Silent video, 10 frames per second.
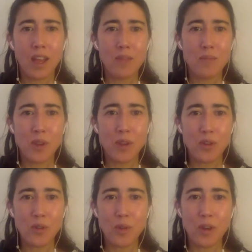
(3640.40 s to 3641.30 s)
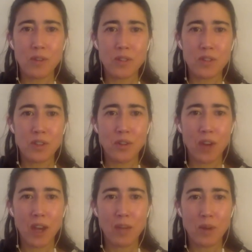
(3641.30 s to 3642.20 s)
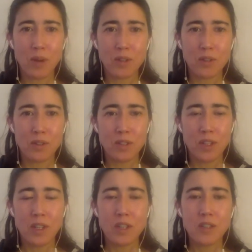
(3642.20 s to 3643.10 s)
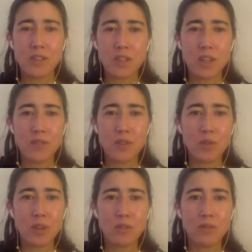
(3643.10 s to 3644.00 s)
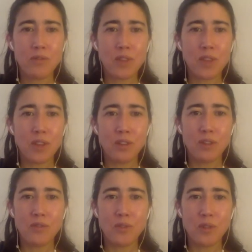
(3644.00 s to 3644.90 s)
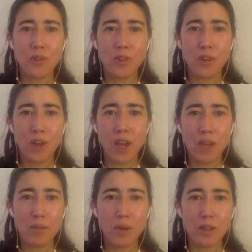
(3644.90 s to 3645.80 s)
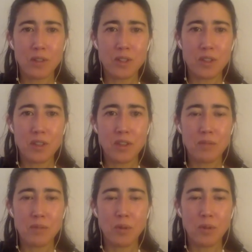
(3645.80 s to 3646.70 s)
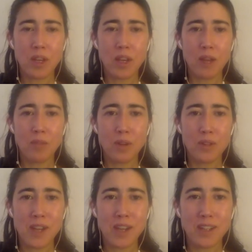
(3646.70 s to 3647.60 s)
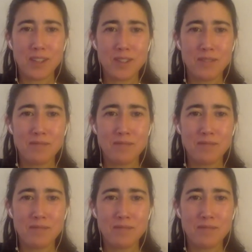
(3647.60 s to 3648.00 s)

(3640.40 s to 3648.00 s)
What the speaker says: bring your awareness to your eyeballs. See if you can feel for your eyeballs in their bony eyeball sockets.